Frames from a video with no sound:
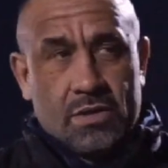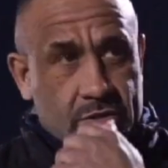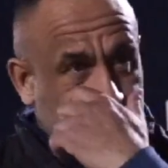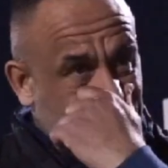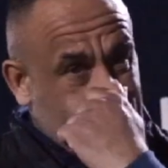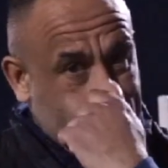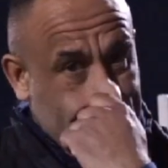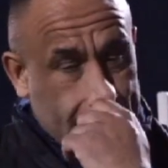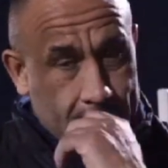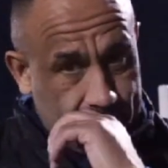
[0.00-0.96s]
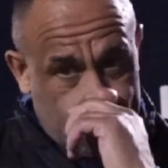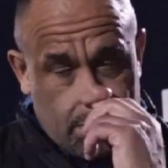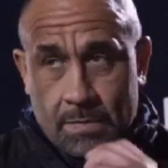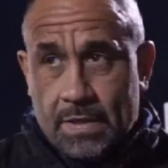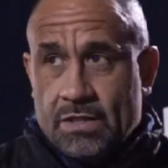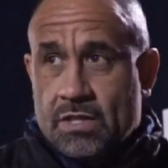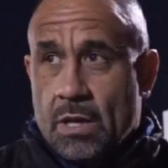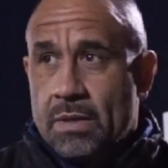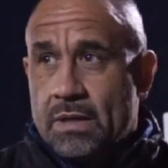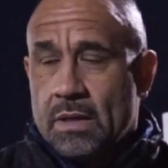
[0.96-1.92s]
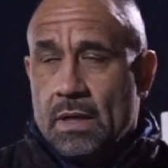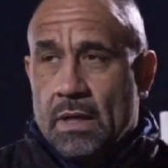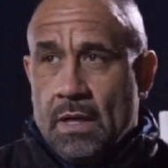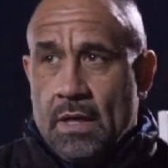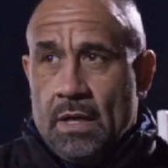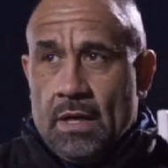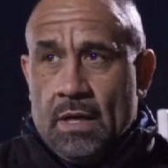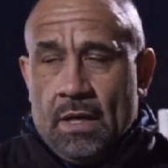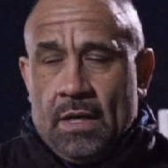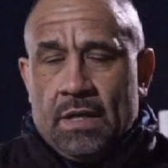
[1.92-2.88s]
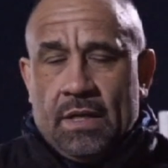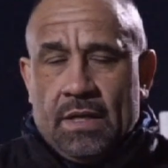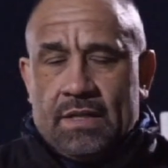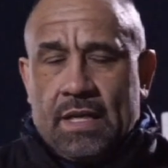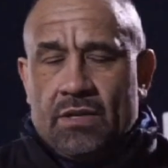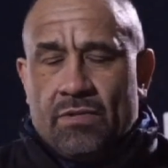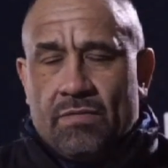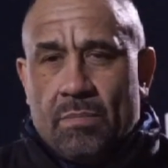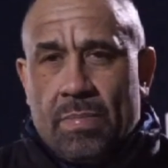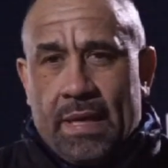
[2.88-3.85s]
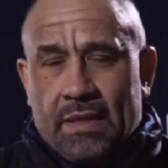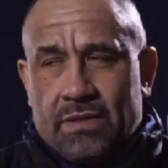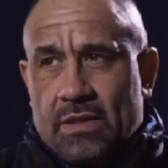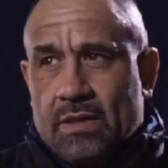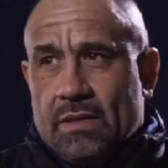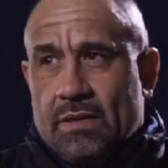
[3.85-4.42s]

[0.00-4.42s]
So he's getting driven back to